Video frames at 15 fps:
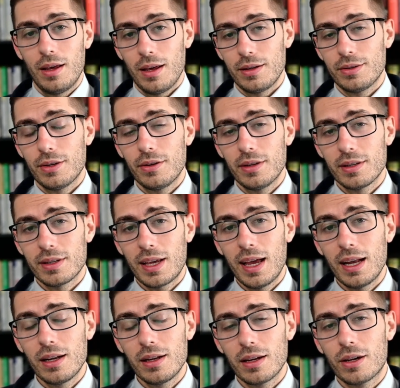And so this
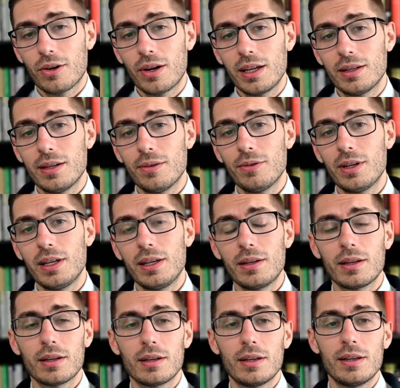canon of creativity
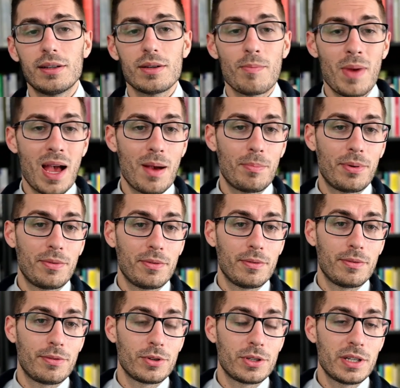is a map
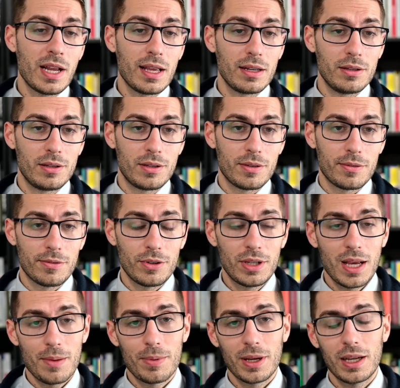for change, for
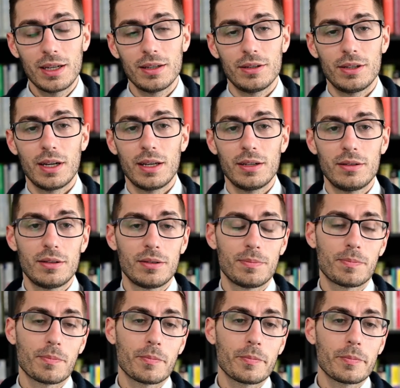tapping into change.
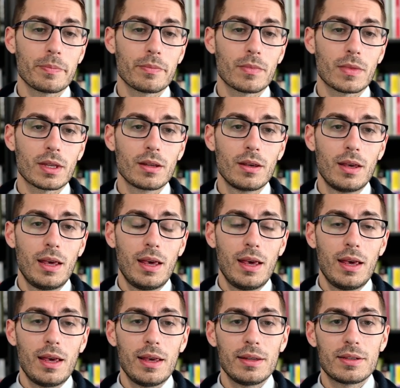
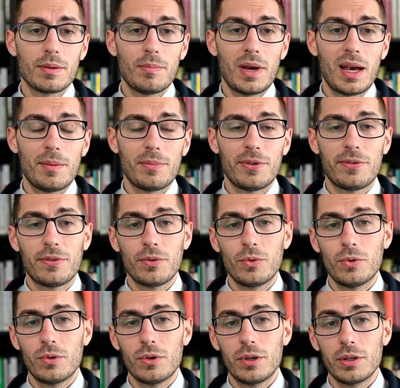It's a map
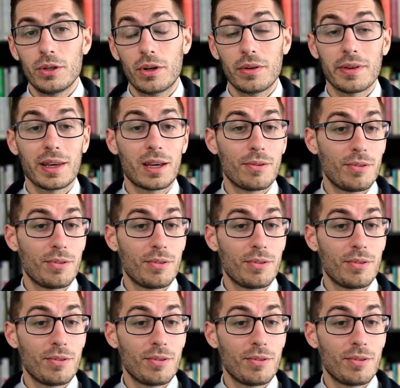for, you can think